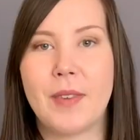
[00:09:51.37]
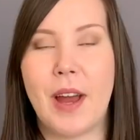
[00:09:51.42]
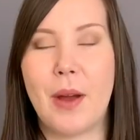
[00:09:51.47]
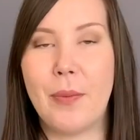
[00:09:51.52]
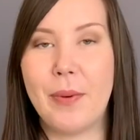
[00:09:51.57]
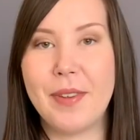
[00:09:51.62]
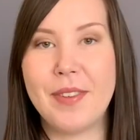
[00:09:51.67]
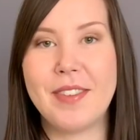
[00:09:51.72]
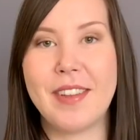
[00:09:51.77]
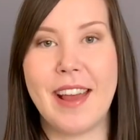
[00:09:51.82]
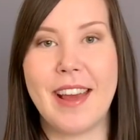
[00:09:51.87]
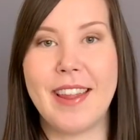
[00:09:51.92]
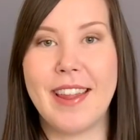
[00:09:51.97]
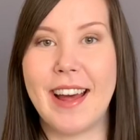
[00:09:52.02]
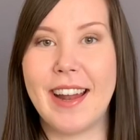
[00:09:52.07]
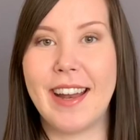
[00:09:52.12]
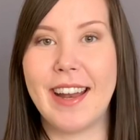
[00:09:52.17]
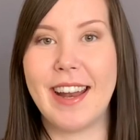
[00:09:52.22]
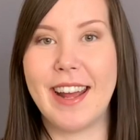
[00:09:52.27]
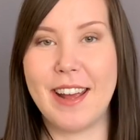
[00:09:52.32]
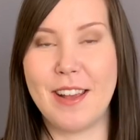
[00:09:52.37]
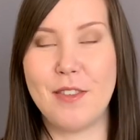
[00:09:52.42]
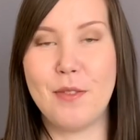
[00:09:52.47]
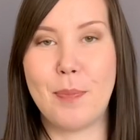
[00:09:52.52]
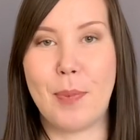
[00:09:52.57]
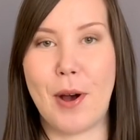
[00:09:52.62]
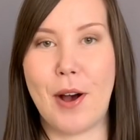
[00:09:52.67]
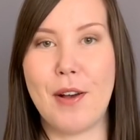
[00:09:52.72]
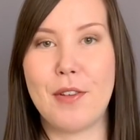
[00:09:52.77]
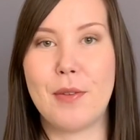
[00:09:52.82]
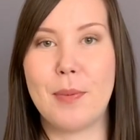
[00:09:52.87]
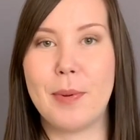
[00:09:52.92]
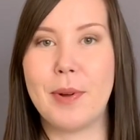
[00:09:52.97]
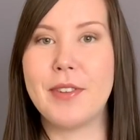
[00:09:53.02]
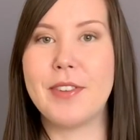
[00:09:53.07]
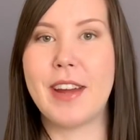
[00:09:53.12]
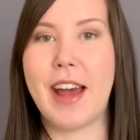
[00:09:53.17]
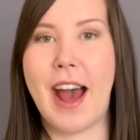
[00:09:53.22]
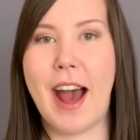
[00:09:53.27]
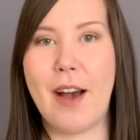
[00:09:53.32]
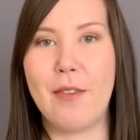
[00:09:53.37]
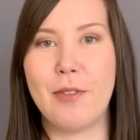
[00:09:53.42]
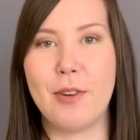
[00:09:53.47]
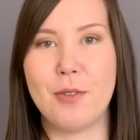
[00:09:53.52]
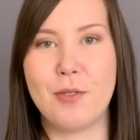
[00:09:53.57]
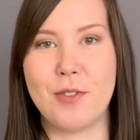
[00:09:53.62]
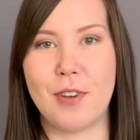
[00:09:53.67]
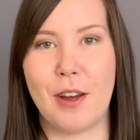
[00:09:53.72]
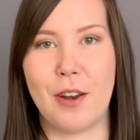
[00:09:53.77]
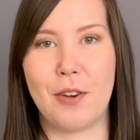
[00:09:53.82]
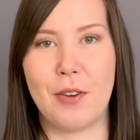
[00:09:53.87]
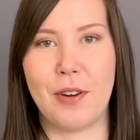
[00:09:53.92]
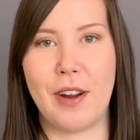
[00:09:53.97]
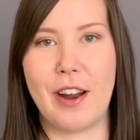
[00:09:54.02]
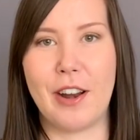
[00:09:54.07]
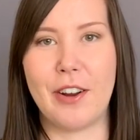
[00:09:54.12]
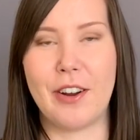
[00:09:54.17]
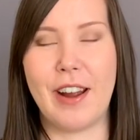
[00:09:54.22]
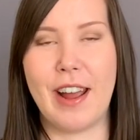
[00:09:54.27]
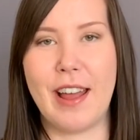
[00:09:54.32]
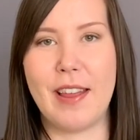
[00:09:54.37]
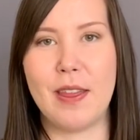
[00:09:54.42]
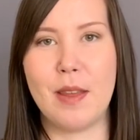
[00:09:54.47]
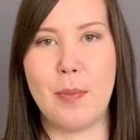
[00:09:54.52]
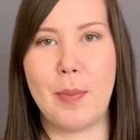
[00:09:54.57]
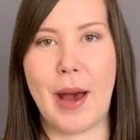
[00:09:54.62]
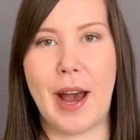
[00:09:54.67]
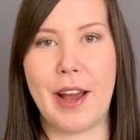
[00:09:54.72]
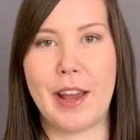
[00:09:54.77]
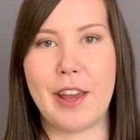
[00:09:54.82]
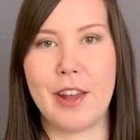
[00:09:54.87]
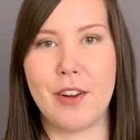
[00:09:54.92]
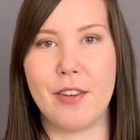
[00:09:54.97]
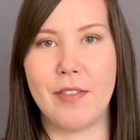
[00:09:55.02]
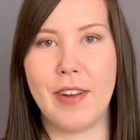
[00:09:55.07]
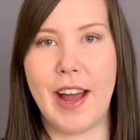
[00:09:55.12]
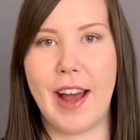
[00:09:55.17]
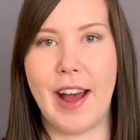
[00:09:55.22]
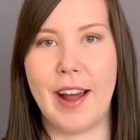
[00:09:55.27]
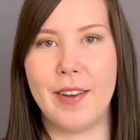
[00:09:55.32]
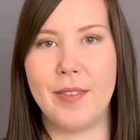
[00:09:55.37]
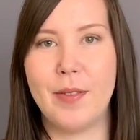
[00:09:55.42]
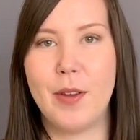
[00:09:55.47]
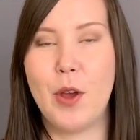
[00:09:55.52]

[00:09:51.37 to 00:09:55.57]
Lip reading: I will say that it is possible to have your generator in the back of your van.